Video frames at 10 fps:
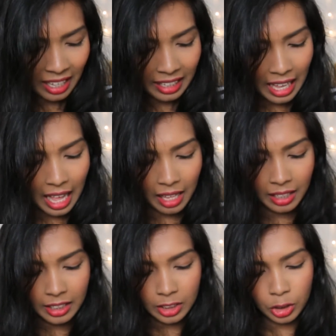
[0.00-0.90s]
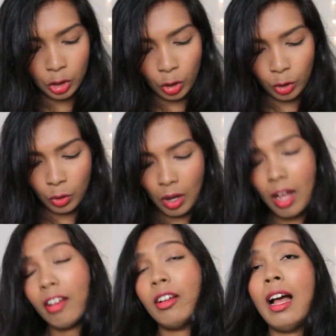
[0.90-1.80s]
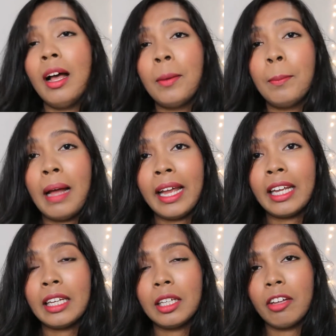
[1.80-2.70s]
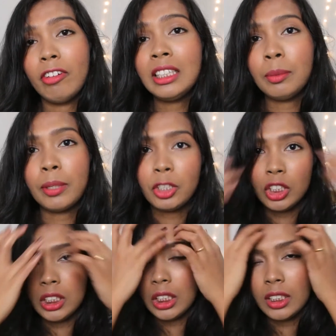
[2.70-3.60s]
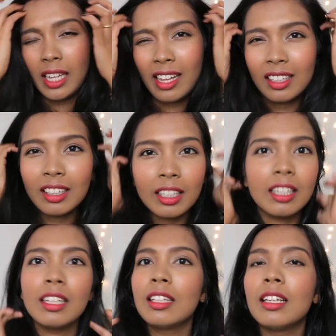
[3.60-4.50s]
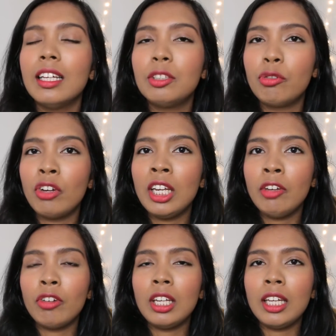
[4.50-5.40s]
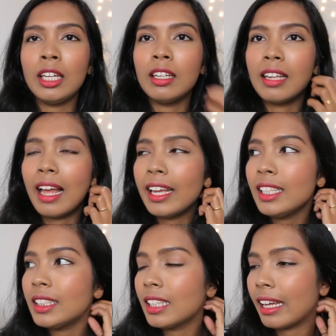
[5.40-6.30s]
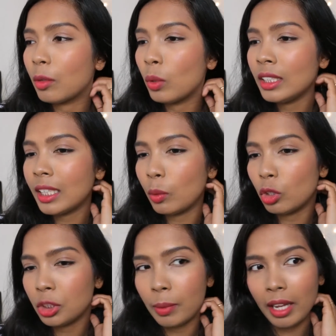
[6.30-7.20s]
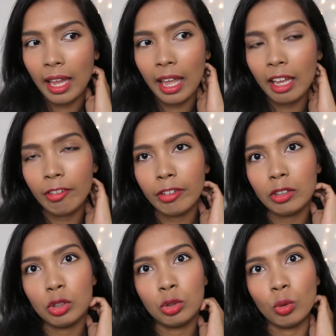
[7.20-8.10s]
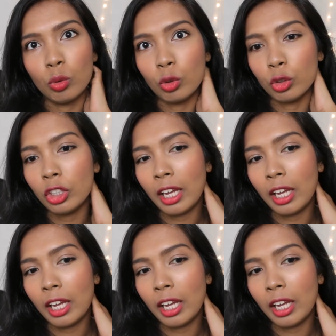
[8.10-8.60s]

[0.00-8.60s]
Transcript: Yeah, so my first impressions is that it's really, really nice. Like, once I washed my hair, it felt so good.